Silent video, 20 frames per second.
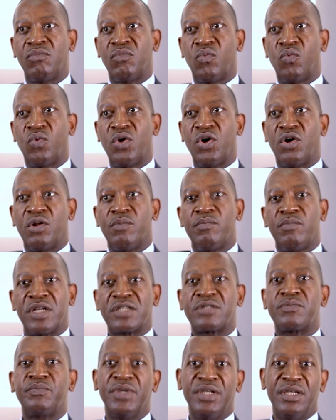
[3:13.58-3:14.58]
we all
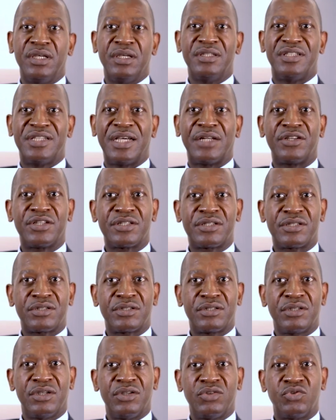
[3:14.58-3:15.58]
must be jealous
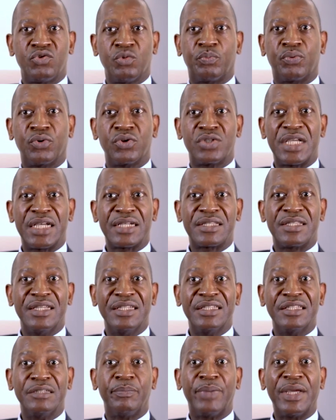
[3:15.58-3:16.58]
to protect the
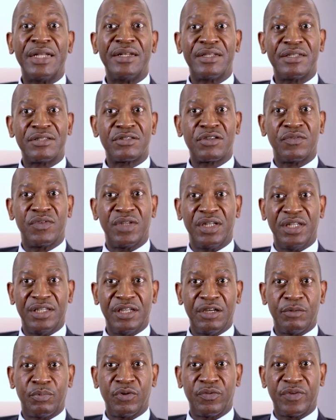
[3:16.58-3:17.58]
independence of the
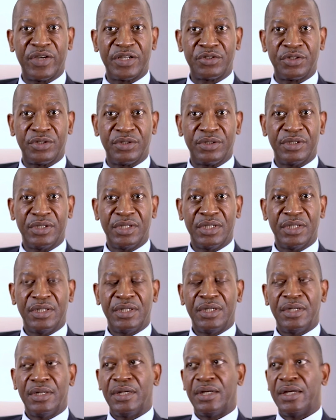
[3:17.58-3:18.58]
legal profession.
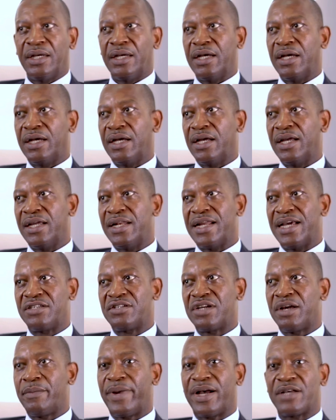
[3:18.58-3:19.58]
A
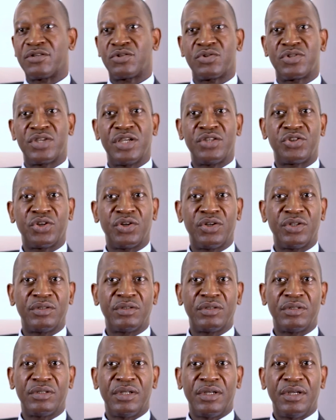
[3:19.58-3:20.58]
Nigerian Bar
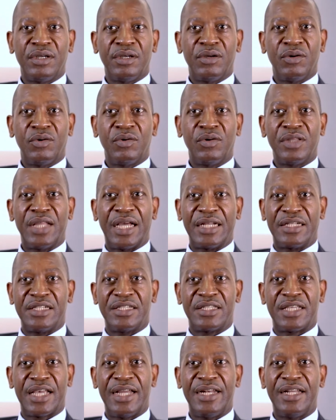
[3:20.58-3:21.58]
Association that
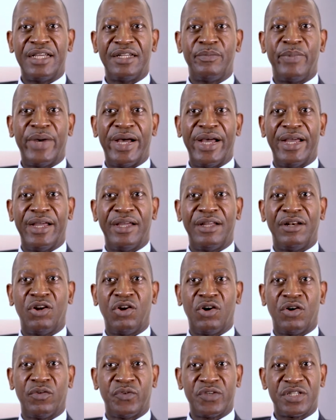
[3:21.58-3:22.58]
is headed by
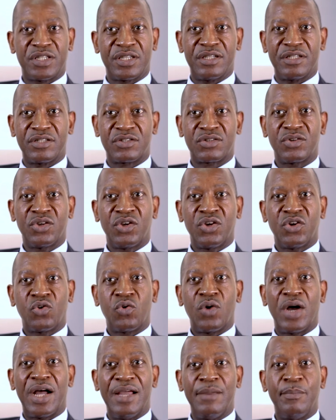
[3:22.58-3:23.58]
law officers
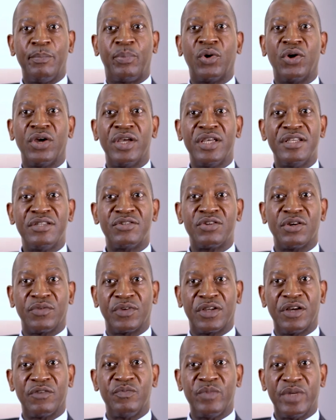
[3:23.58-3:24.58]
who are employees of
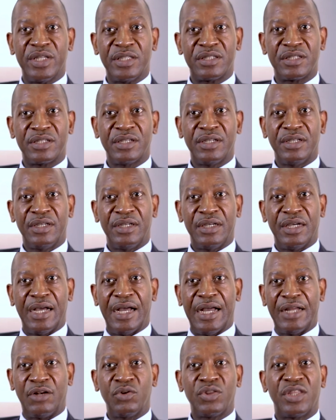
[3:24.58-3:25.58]
government,
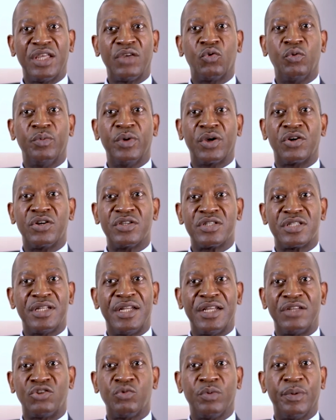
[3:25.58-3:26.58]
I don't think will be
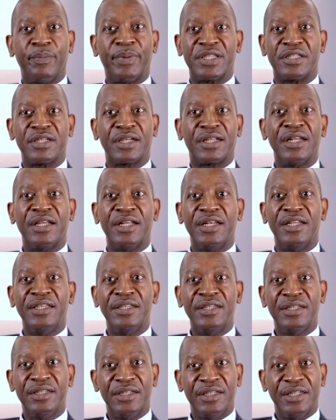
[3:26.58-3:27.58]
considered to be particularly
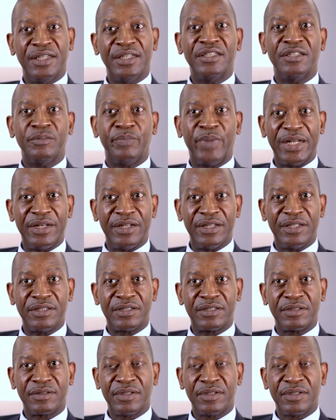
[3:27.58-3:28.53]
independent.